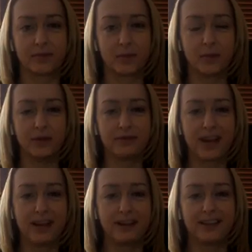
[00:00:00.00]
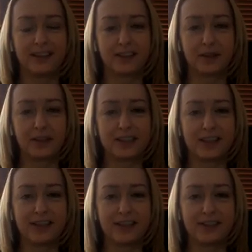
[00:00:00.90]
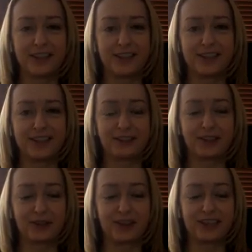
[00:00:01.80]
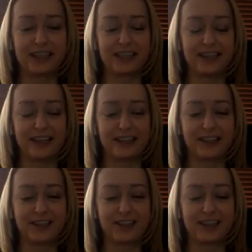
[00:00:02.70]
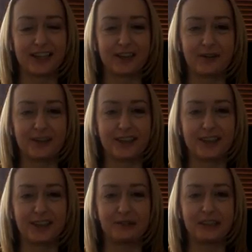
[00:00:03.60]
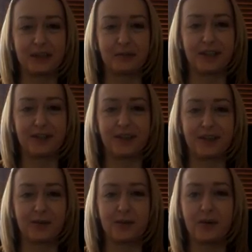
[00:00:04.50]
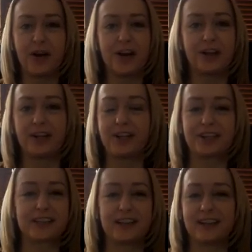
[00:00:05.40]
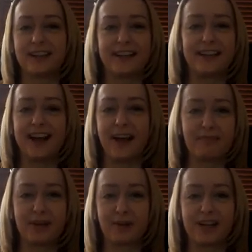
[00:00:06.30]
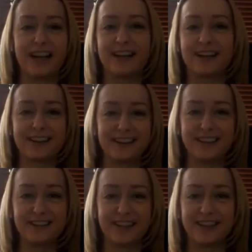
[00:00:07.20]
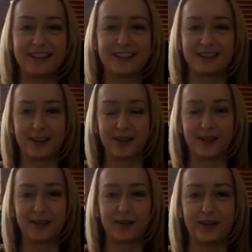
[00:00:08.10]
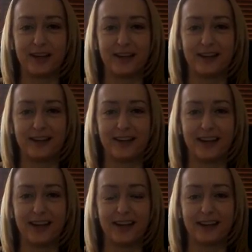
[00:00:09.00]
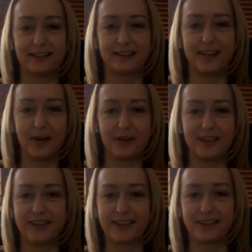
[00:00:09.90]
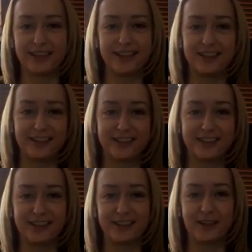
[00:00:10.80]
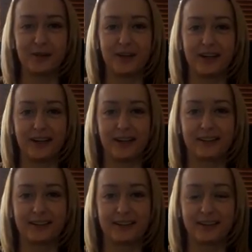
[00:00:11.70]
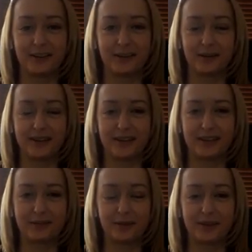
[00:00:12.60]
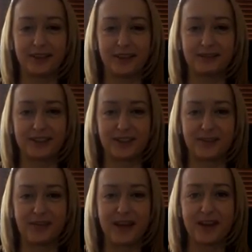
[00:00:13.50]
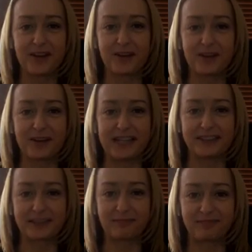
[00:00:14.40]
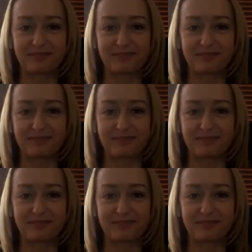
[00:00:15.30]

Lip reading: Cool. That's so exciting to hear, stories like that. I just had a conversation with somebody, who like just kind of like it happened organically, right? So, and now like 3 years, and you're doing it full time. So, congrats.